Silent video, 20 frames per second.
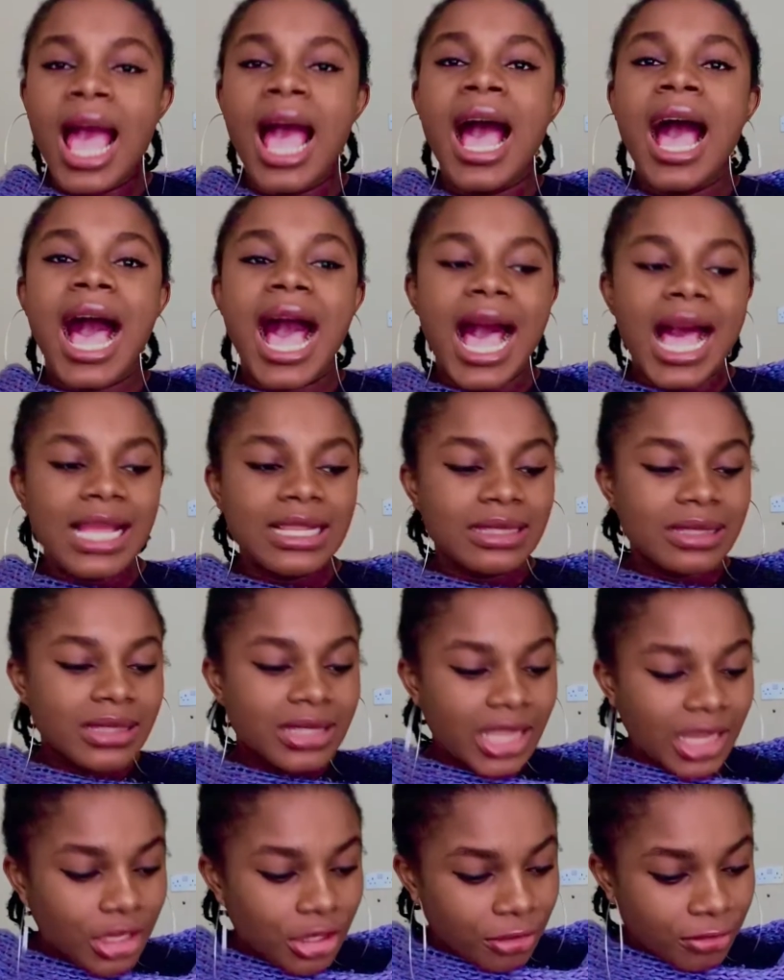And
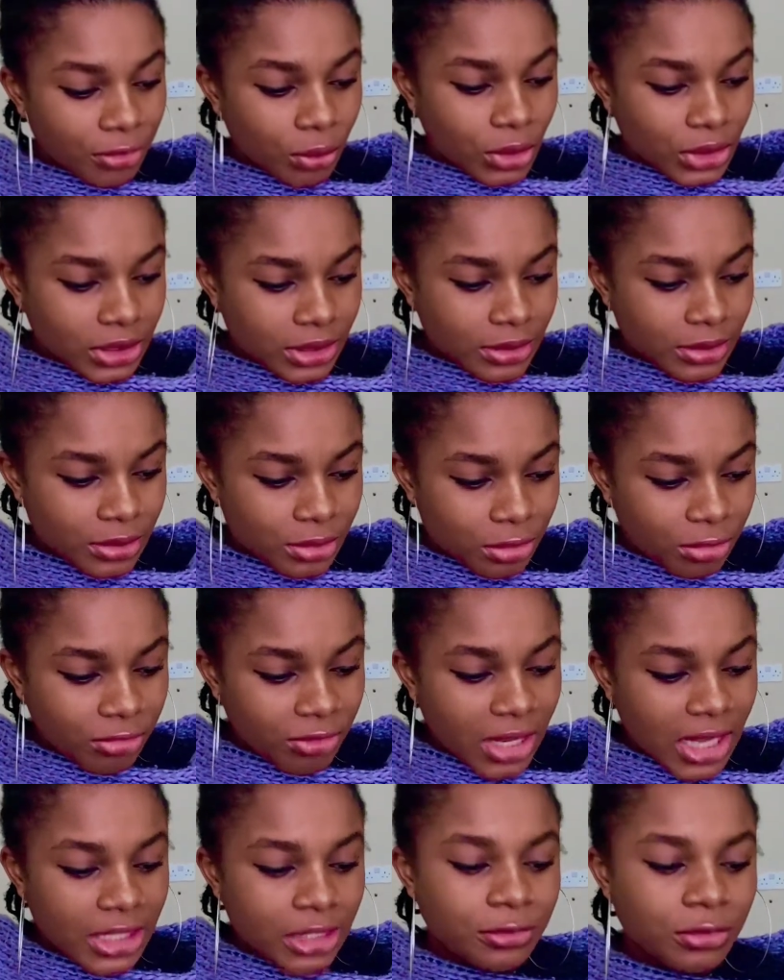thank you for watching so far.
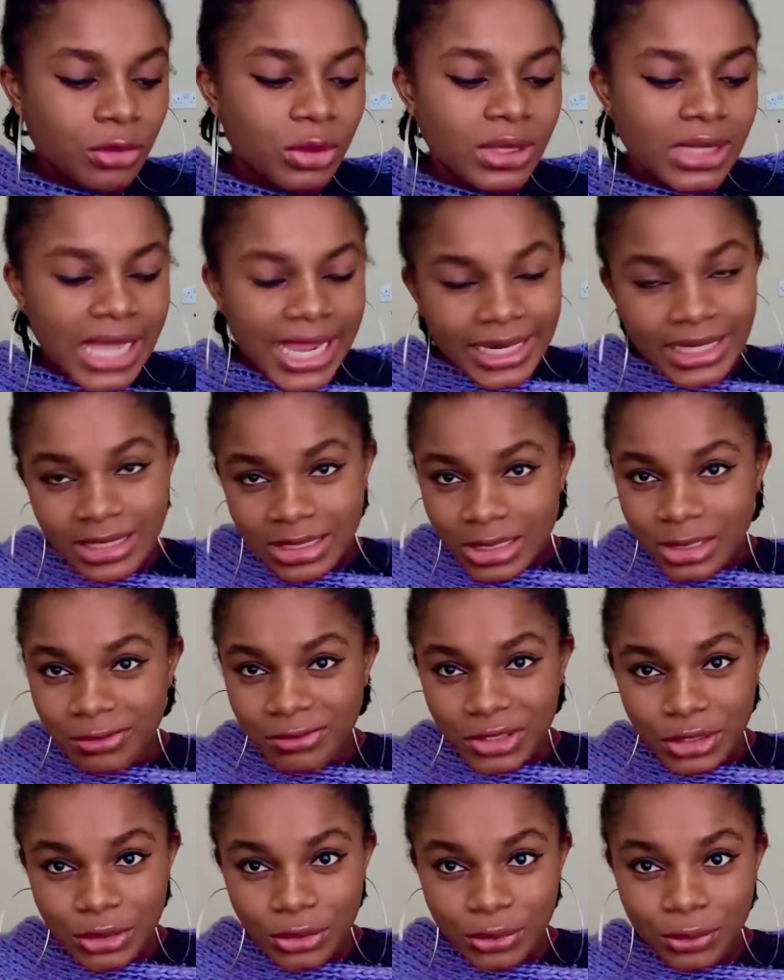If you like this
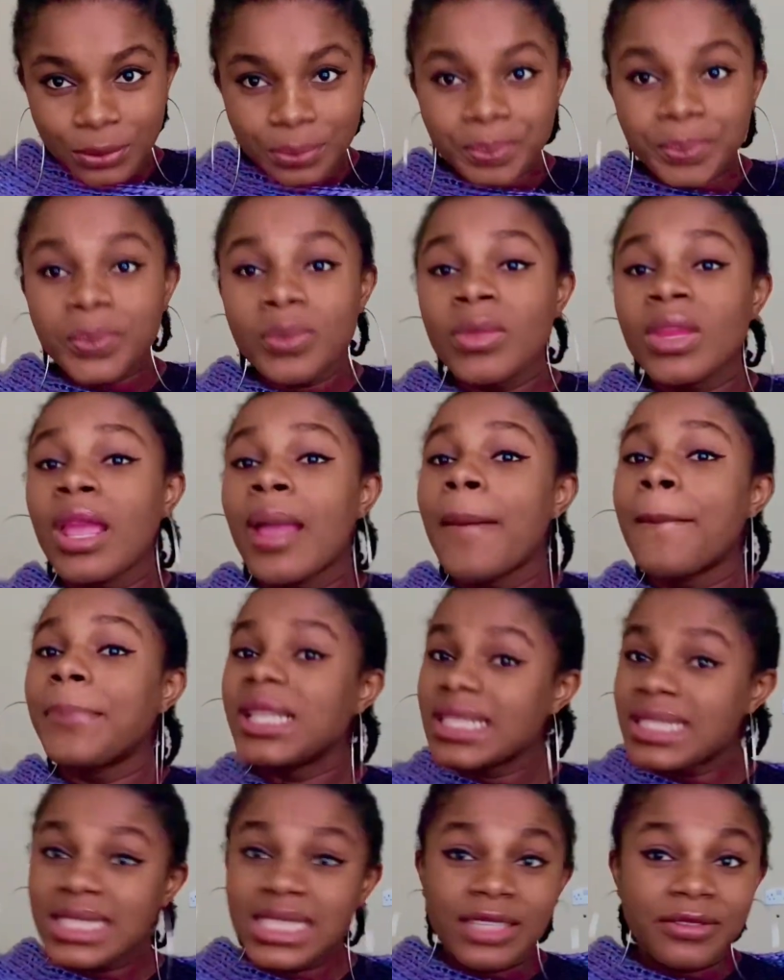video, please
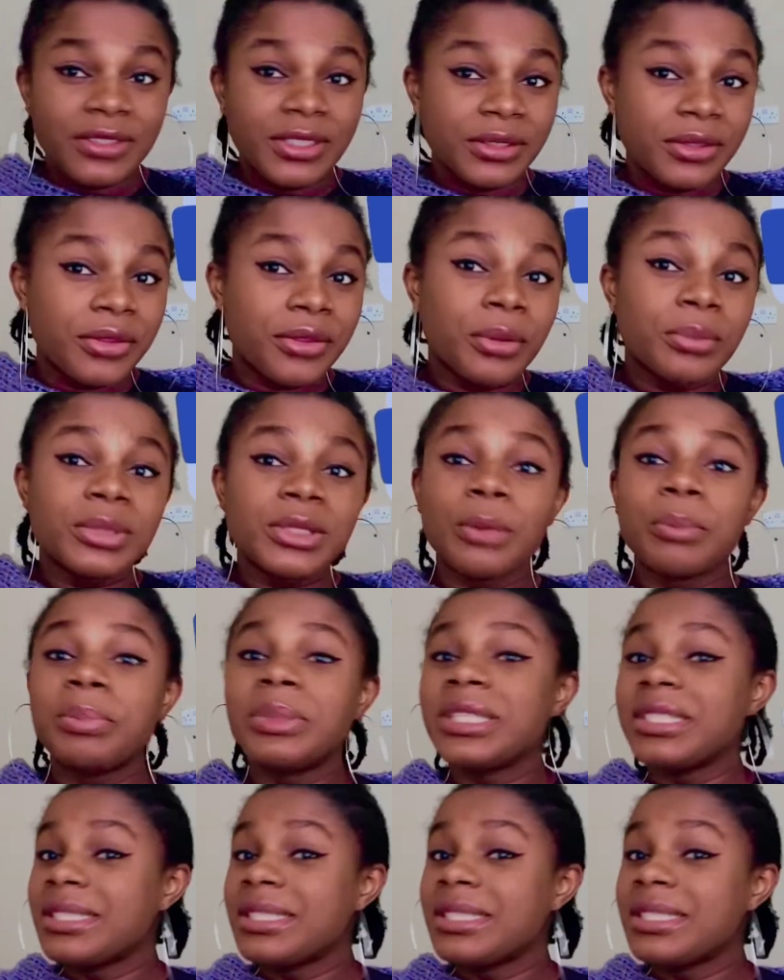give it a thumbs up. Please